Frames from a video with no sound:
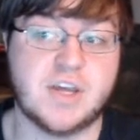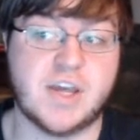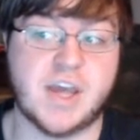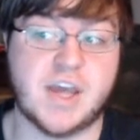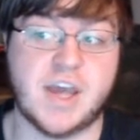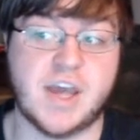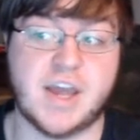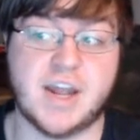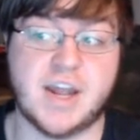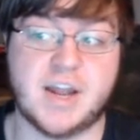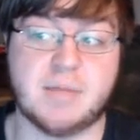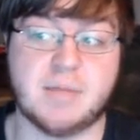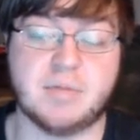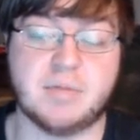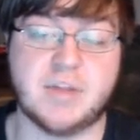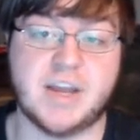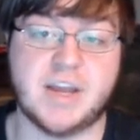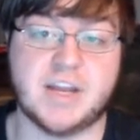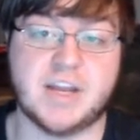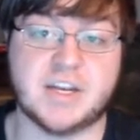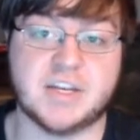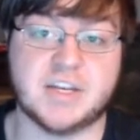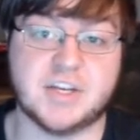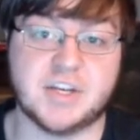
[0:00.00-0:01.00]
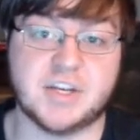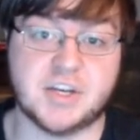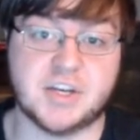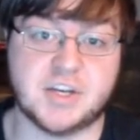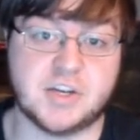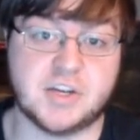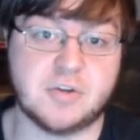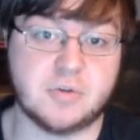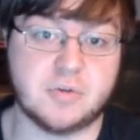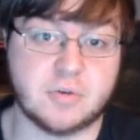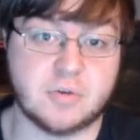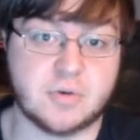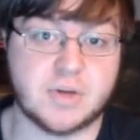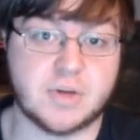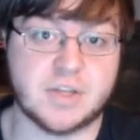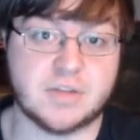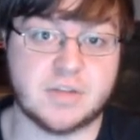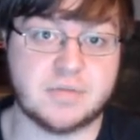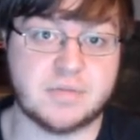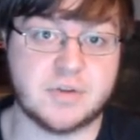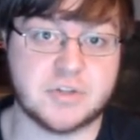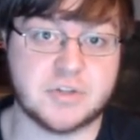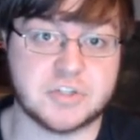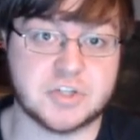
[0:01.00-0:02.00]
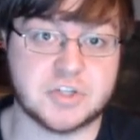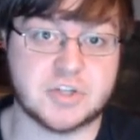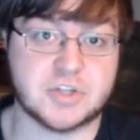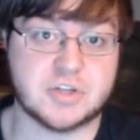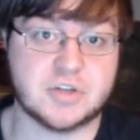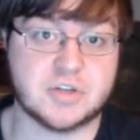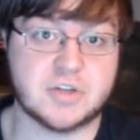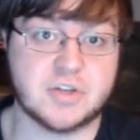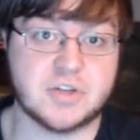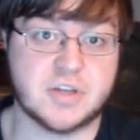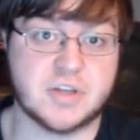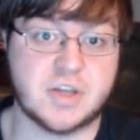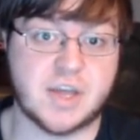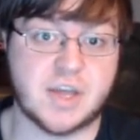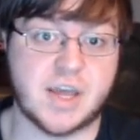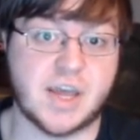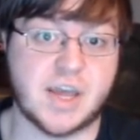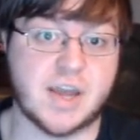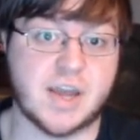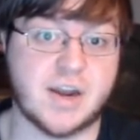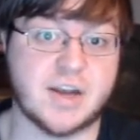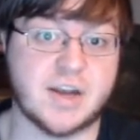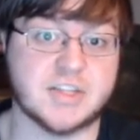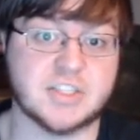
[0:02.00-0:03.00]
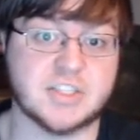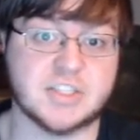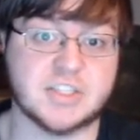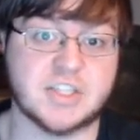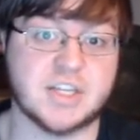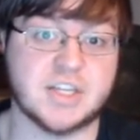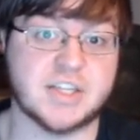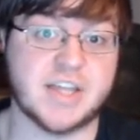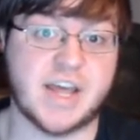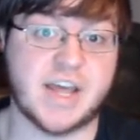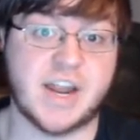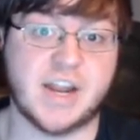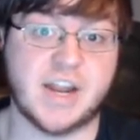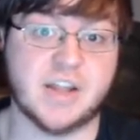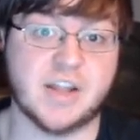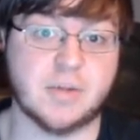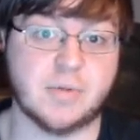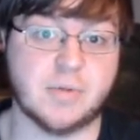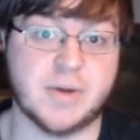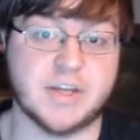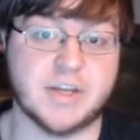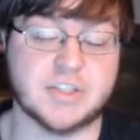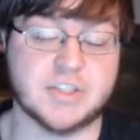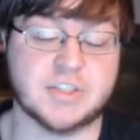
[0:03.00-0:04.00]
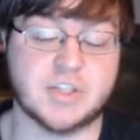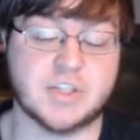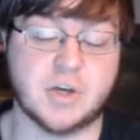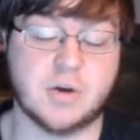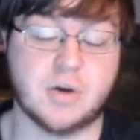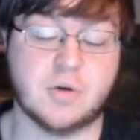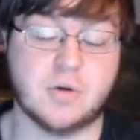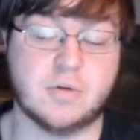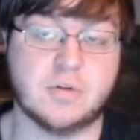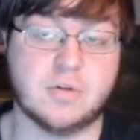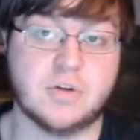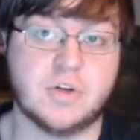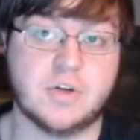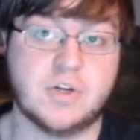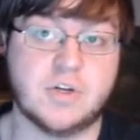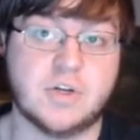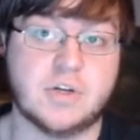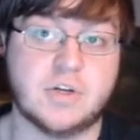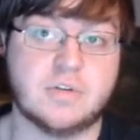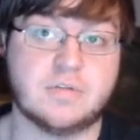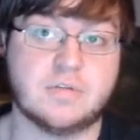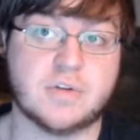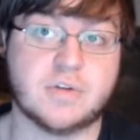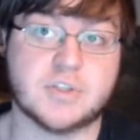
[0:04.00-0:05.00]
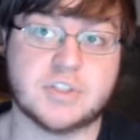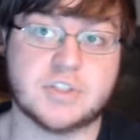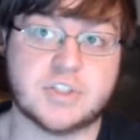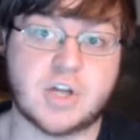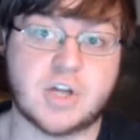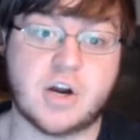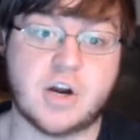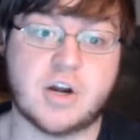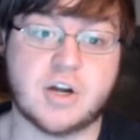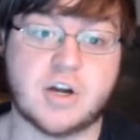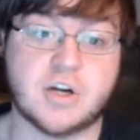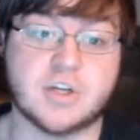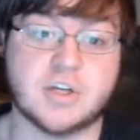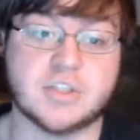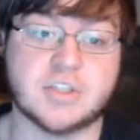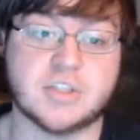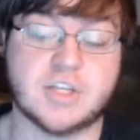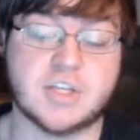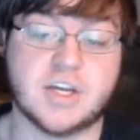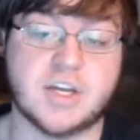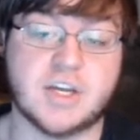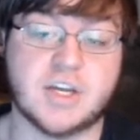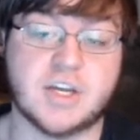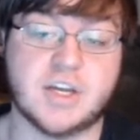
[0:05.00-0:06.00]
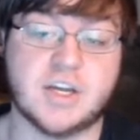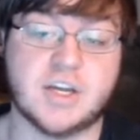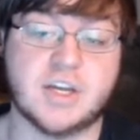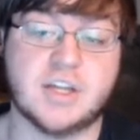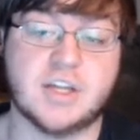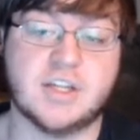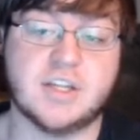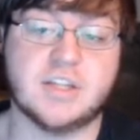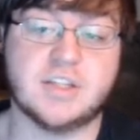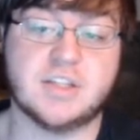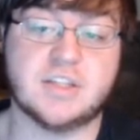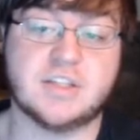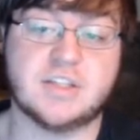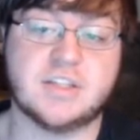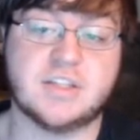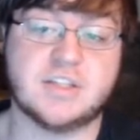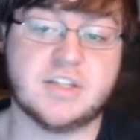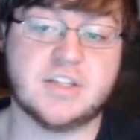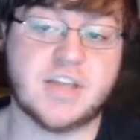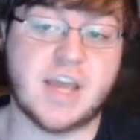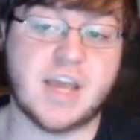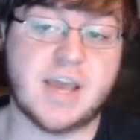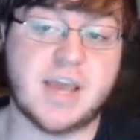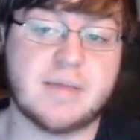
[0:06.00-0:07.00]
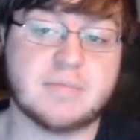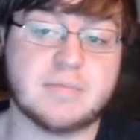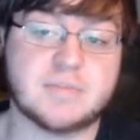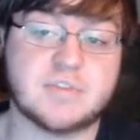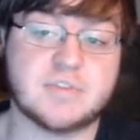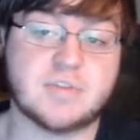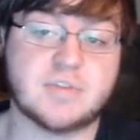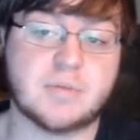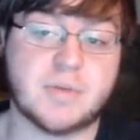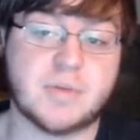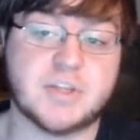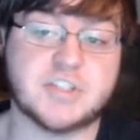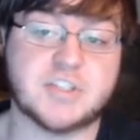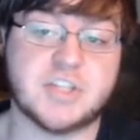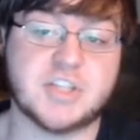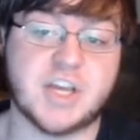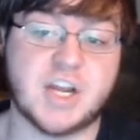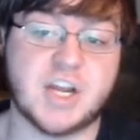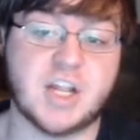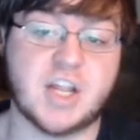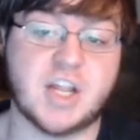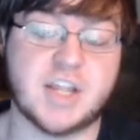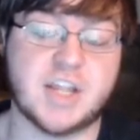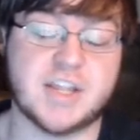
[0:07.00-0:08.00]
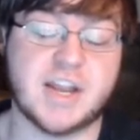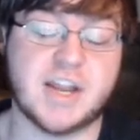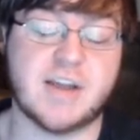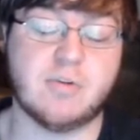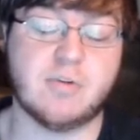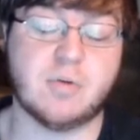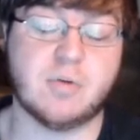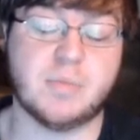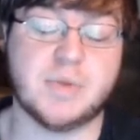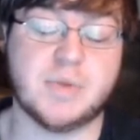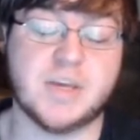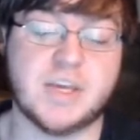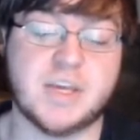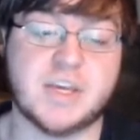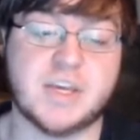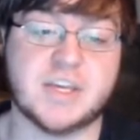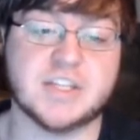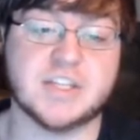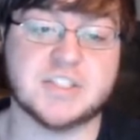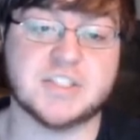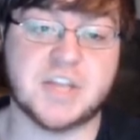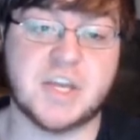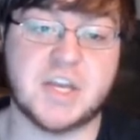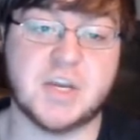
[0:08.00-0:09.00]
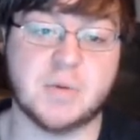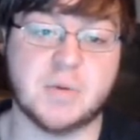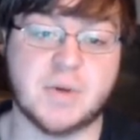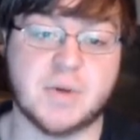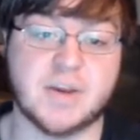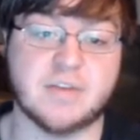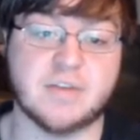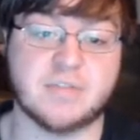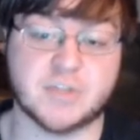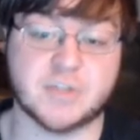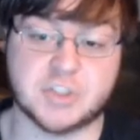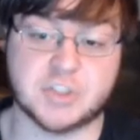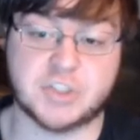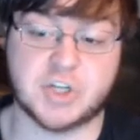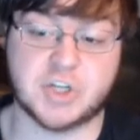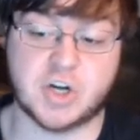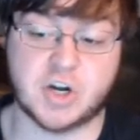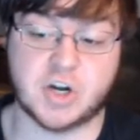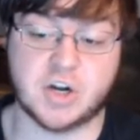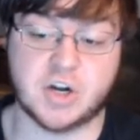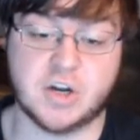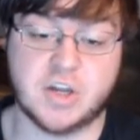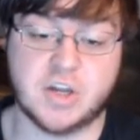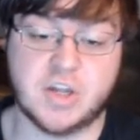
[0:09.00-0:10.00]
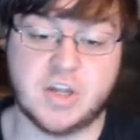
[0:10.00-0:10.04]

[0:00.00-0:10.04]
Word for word: and I plan to do in the future and just get that out of the way. So for starters, uh, games on my channel that I will be continuing for sure